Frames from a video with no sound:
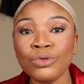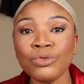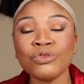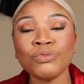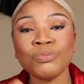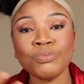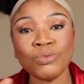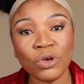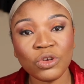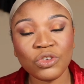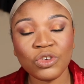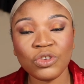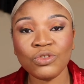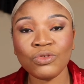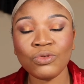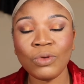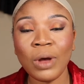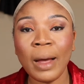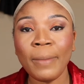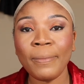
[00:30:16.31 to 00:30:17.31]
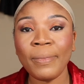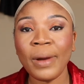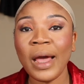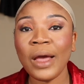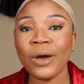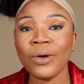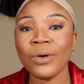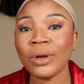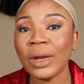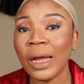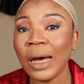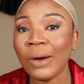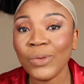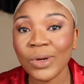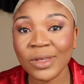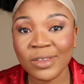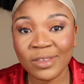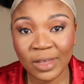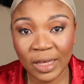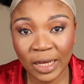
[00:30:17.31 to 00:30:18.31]
brushes to apply on
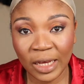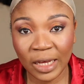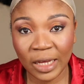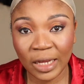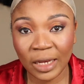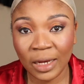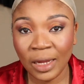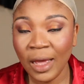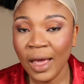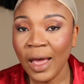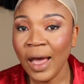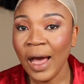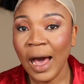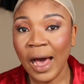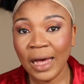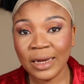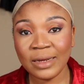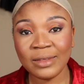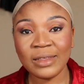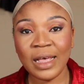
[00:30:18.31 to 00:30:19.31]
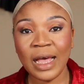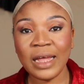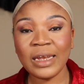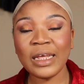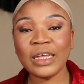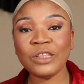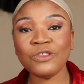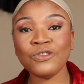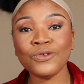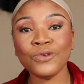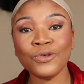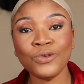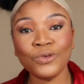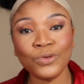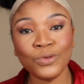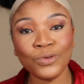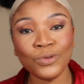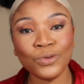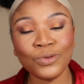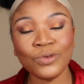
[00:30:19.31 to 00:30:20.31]
our skin. I decided to
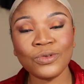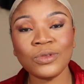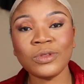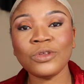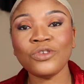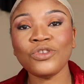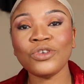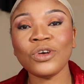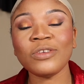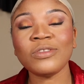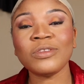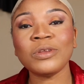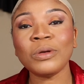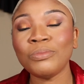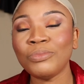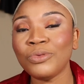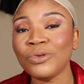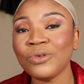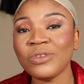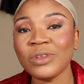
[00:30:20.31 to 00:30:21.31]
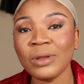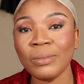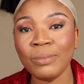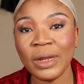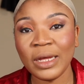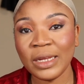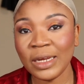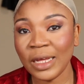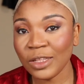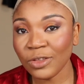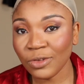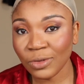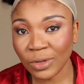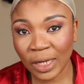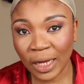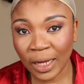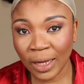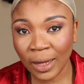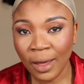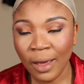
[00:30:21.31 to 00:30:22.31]
use just the Beauty Blender
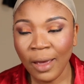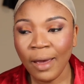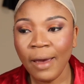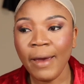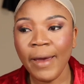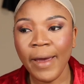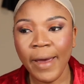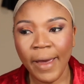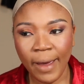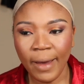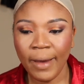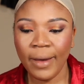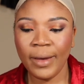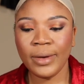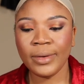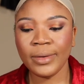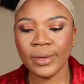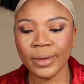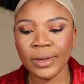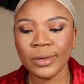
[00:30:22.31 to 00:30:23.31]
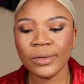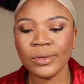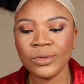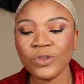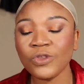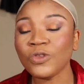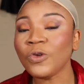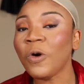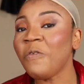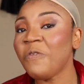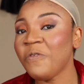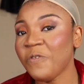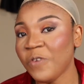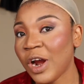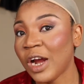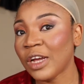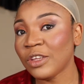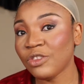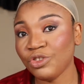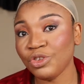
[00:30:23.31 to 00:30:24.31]
today, and so
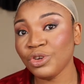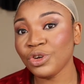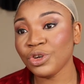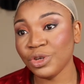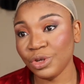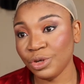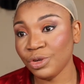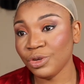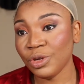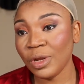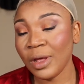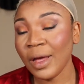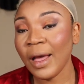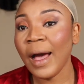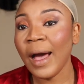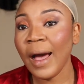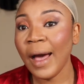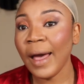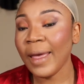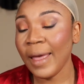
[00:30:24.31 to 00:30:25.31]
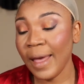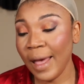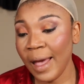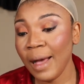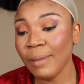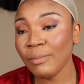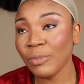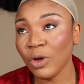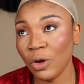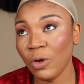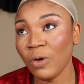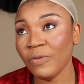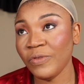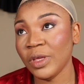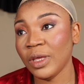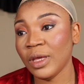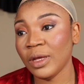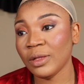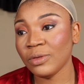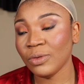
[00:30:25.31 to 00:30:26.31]
far so good. I am
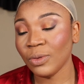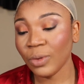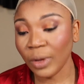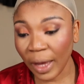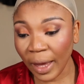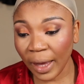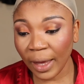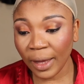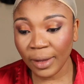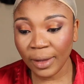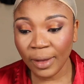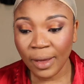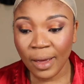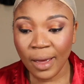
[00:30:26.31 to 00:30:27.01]
loving it. Okay,